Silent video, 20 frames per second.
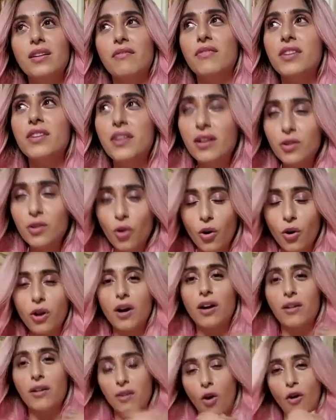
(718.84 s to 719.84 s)
we a lot
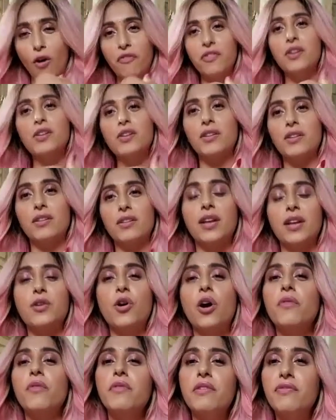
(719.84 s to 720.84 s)
often than
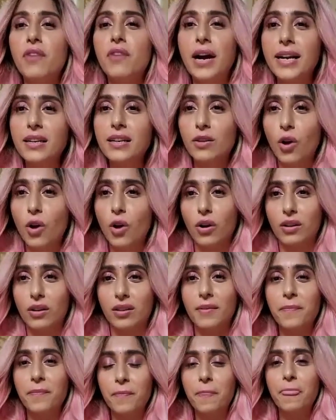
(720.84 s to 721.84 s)
not we fight a lot.
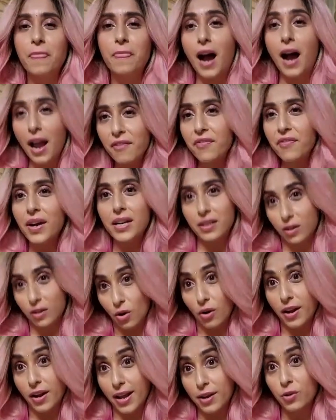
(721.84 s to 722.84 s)
I fight a
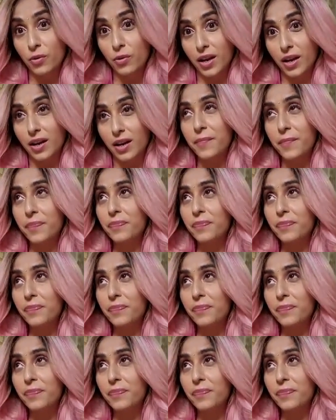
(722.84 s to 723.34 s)
lot. I know that,